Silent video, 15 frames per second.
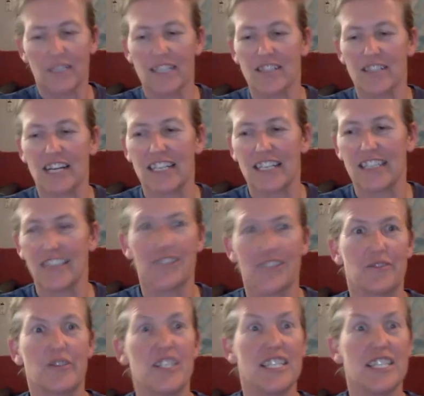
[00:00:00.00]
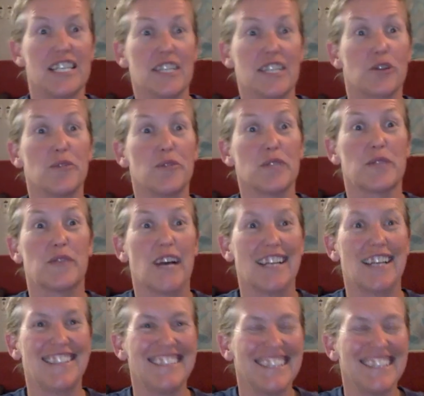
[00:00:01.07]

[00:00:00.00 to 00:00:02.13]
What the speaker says: decided, geez, this crew is fun.